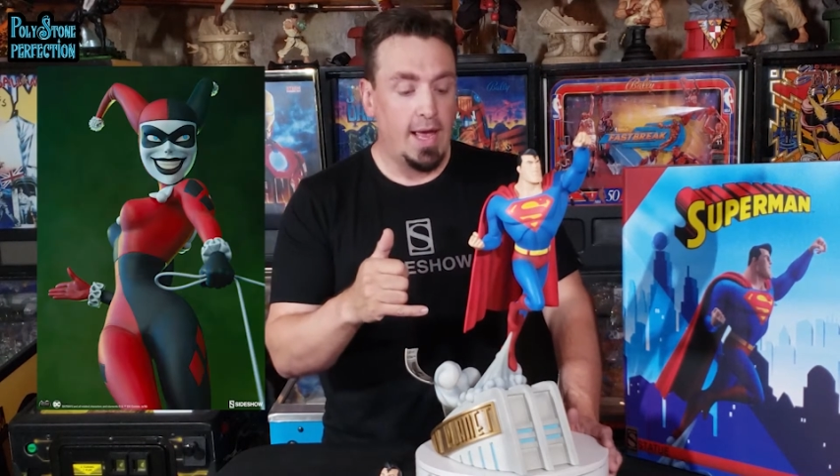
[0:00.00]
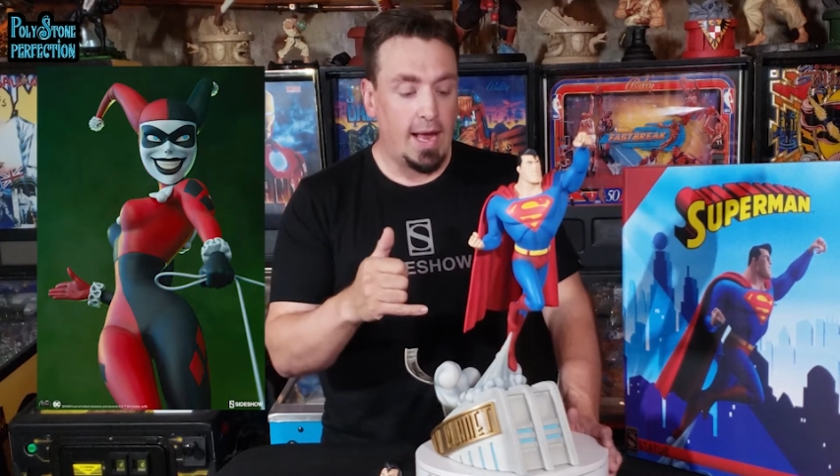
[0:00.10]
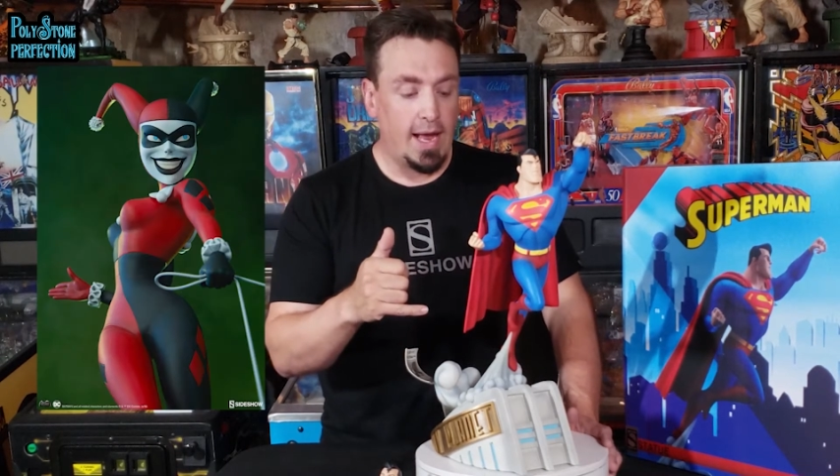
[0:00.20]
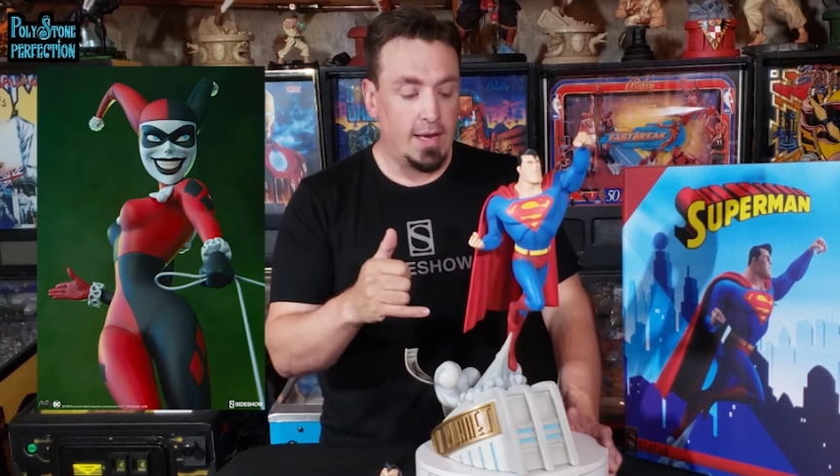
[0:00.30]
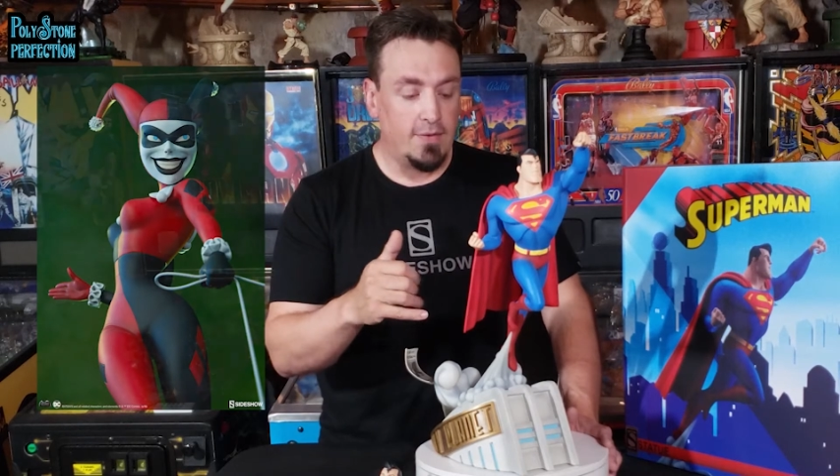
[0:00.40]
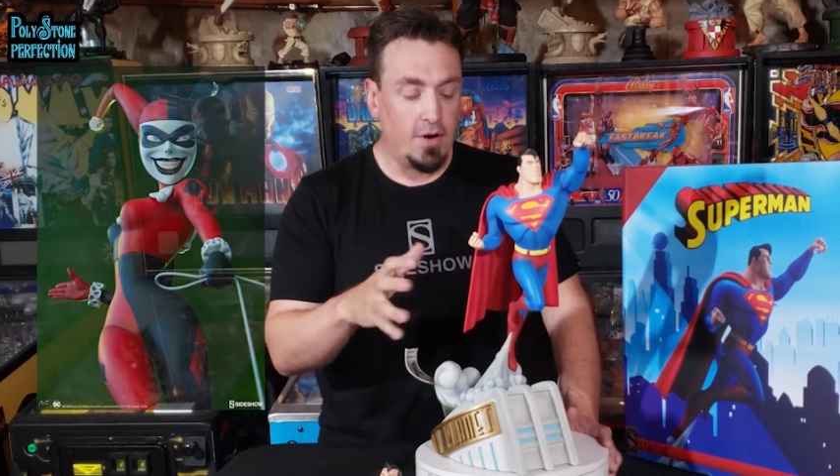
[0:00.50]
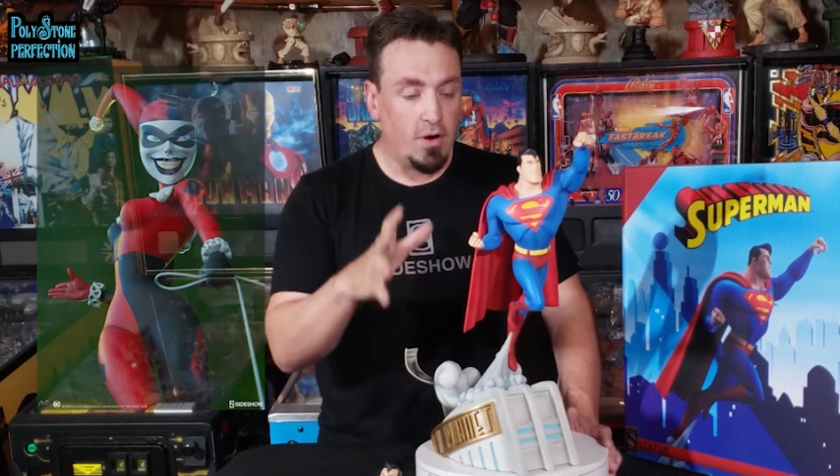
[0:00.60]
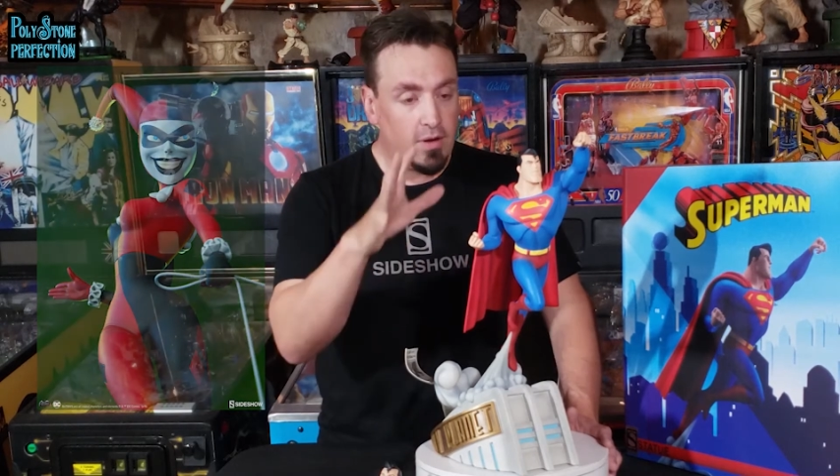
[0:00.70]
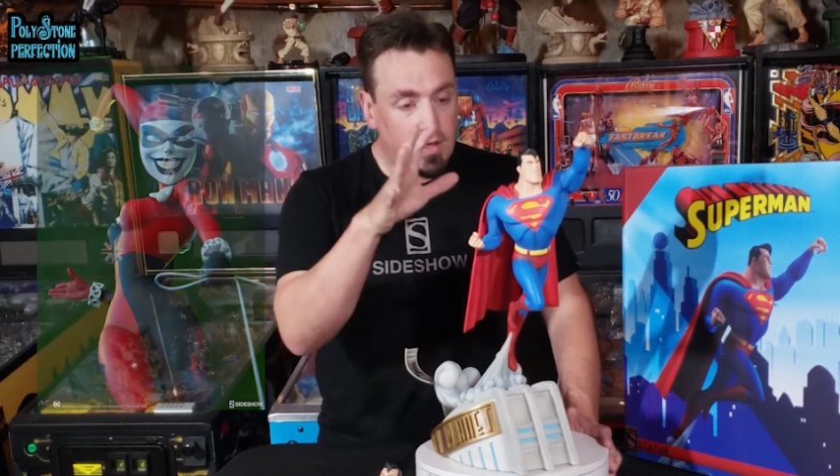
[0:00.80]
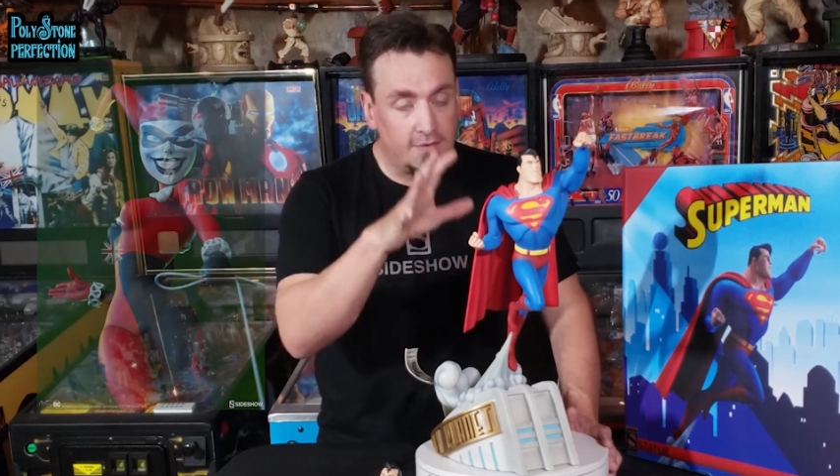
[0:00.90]
And they're
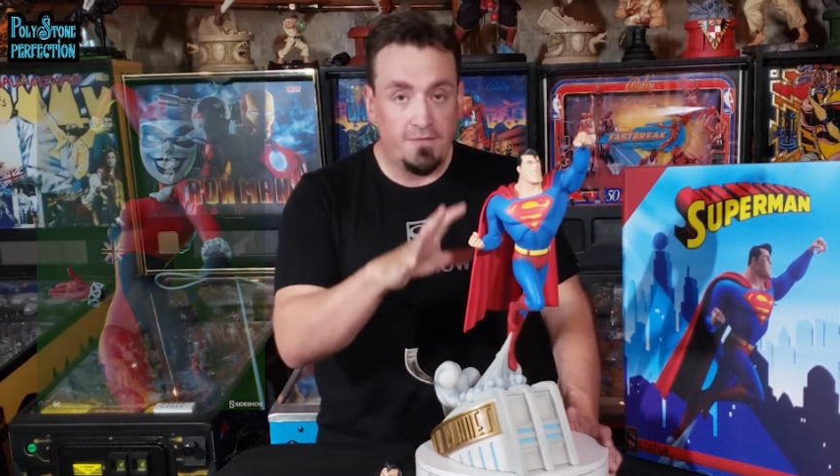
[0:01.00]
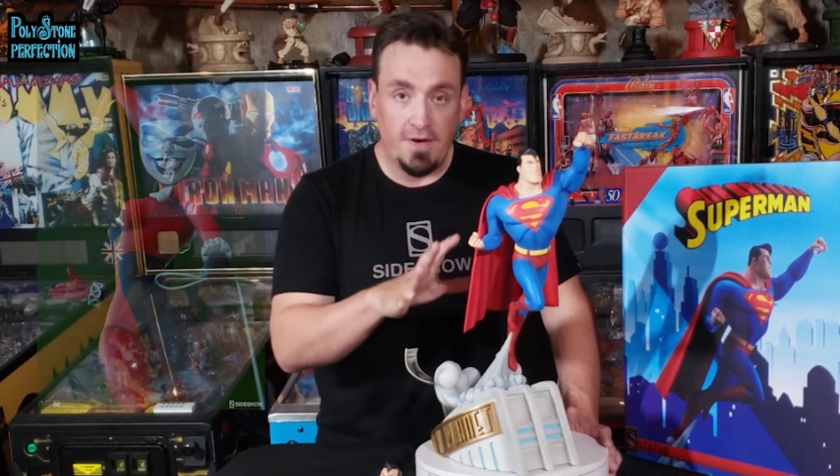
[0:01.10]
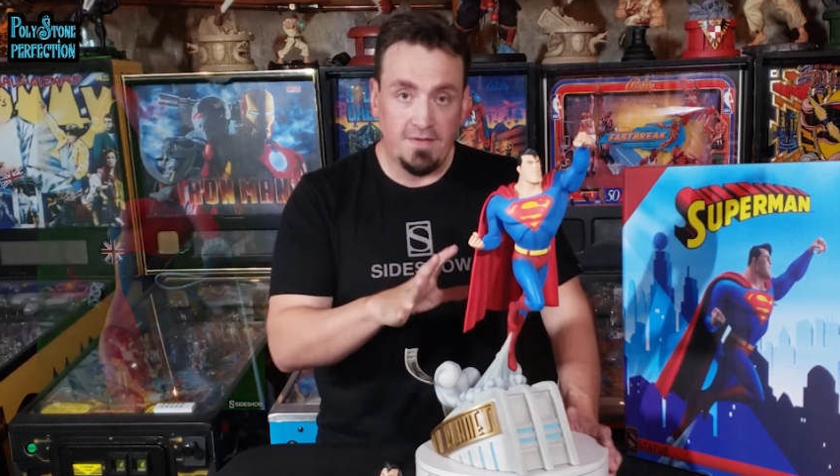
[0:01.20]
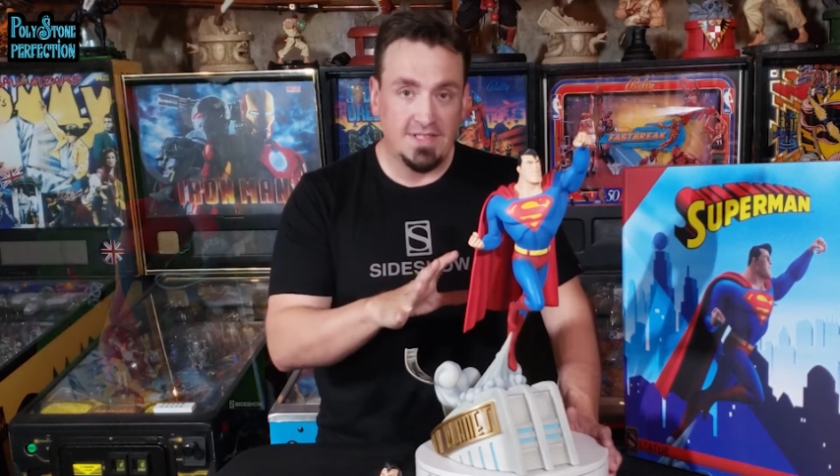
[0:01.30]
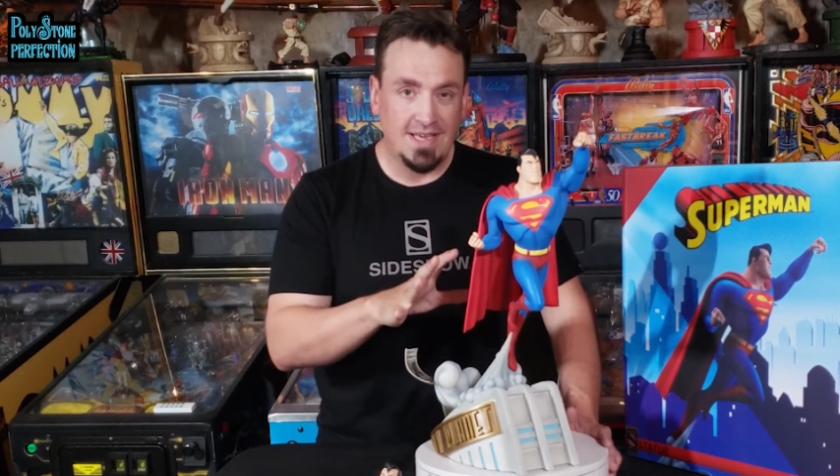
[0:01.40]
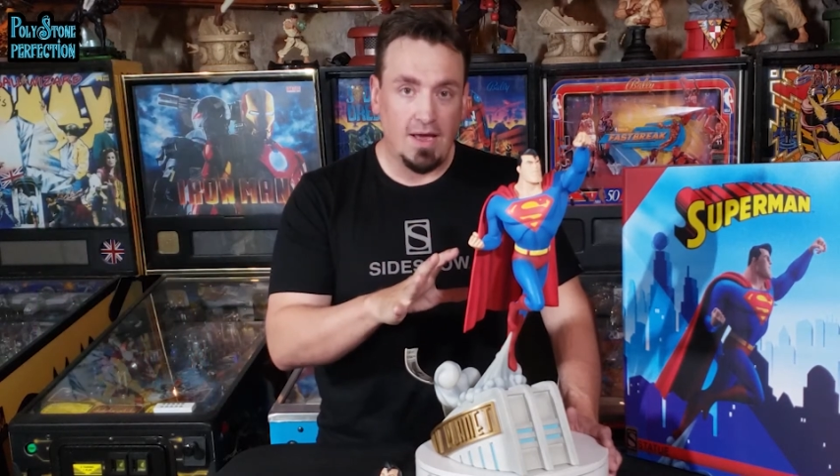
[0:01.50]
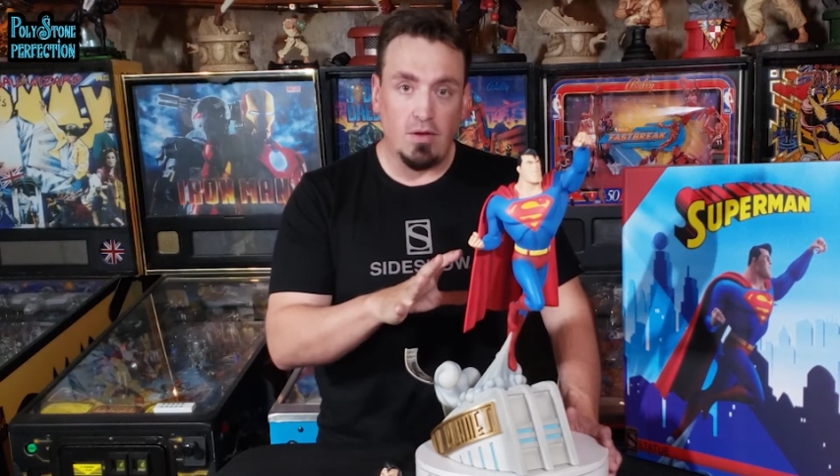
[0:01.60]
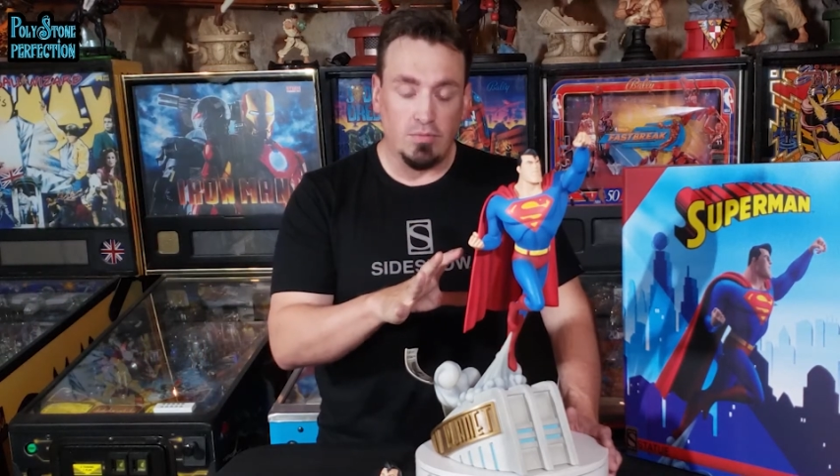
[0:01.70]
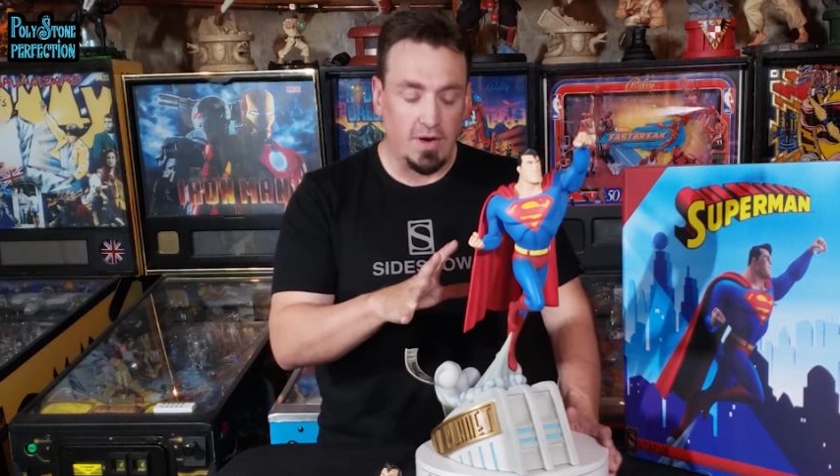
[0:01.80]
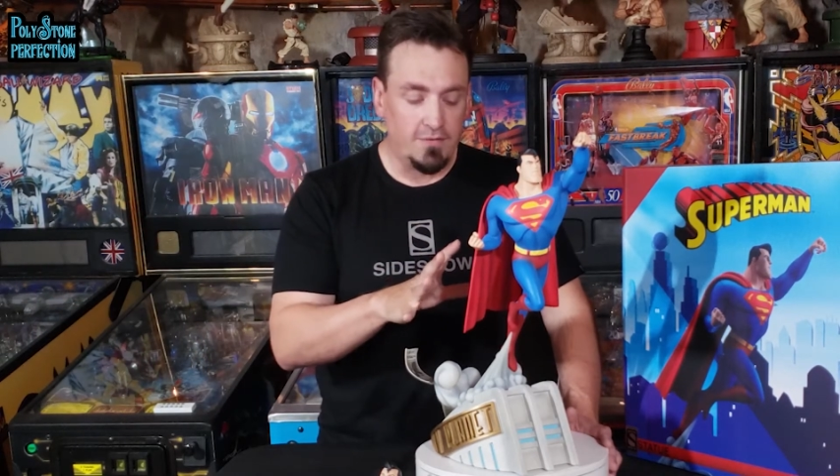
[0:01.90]
all in 5th scale
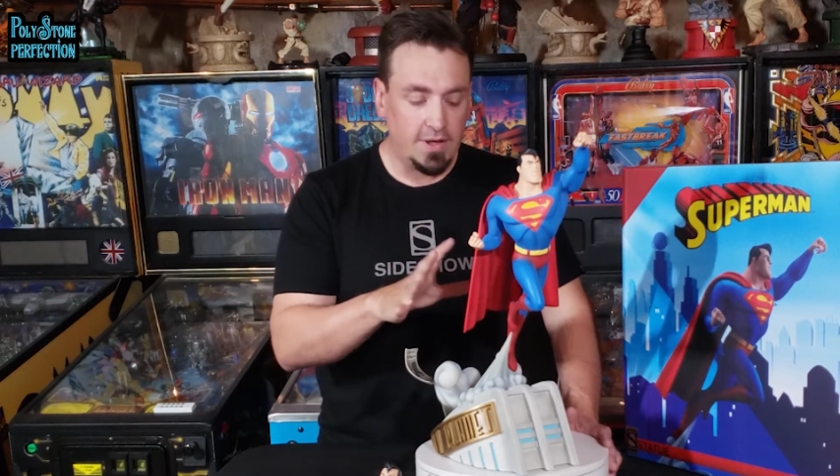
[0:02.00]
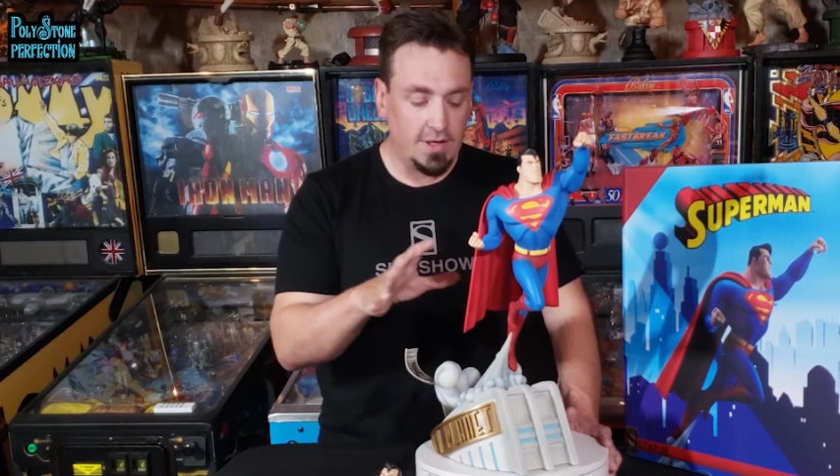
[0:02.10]
roughly.